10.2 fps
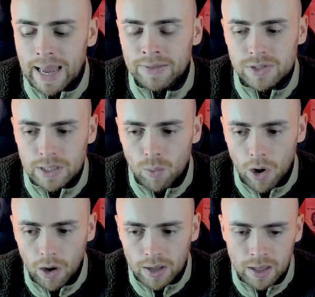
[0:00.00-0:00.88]
Antony
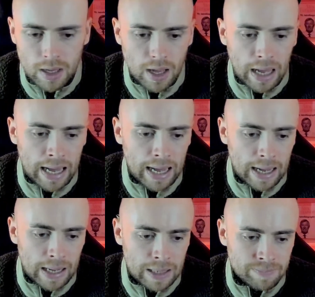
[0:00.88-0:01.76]
work.
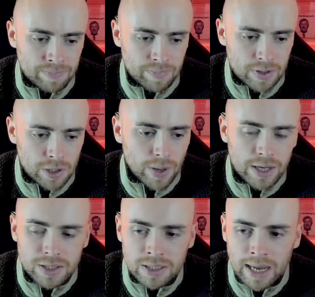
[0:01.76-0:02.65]
So I
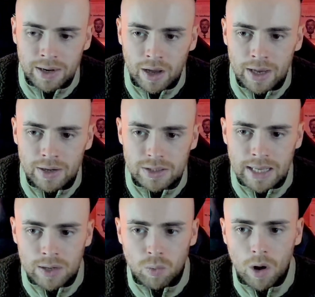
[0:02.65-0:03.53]
understand. I
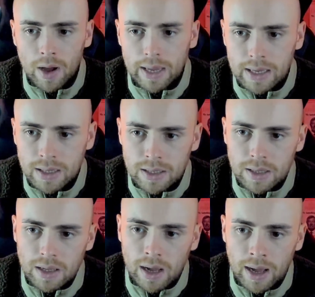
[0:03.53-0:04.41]
understand why
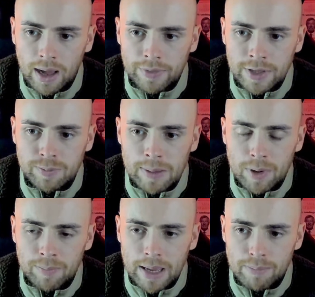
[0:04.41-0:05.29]
these people
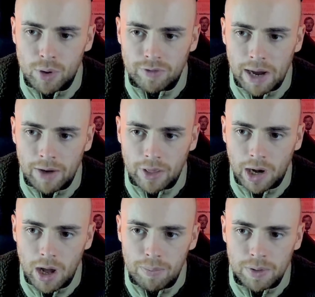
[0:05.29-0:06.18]
are being moved out of the
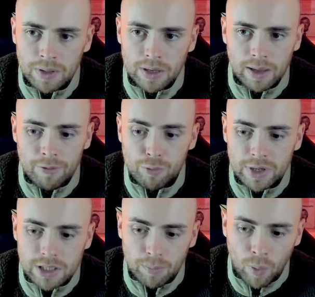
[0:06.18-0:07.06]
club. It
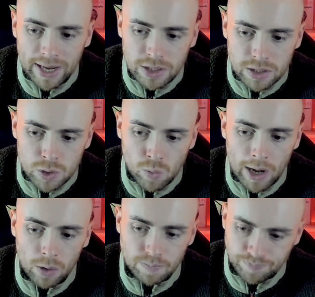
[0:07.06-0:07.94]
frees up wages as
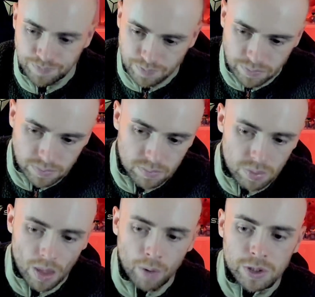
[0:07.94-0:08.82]
well.
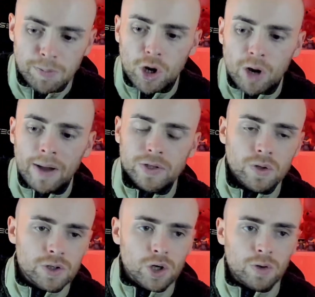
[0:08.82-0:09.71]
We spoke about this
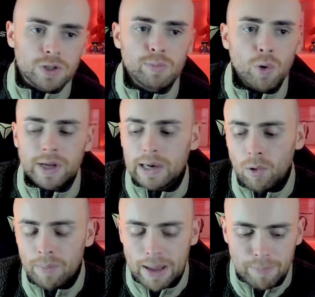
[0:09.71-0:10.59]
on the show this morning a
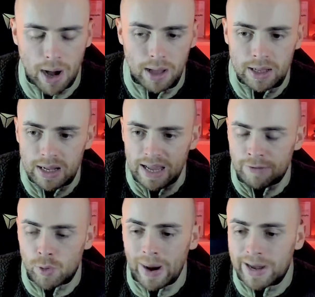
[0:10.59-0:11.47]
little bit, but
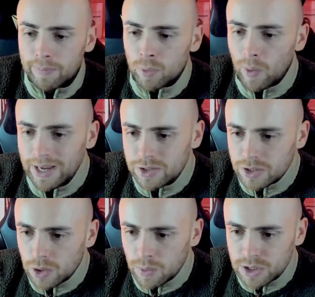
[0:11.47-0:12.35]
if you add up the wages
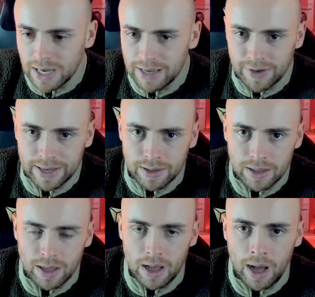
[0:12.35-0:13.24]
that we're saving
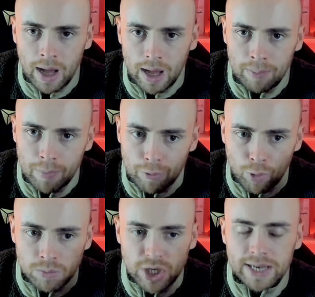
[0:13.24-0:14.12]

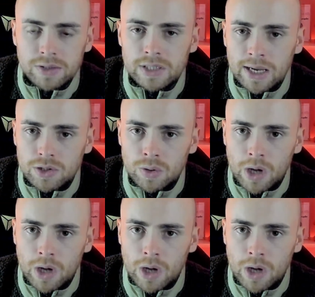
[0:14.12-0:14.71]
from Jadon Sancho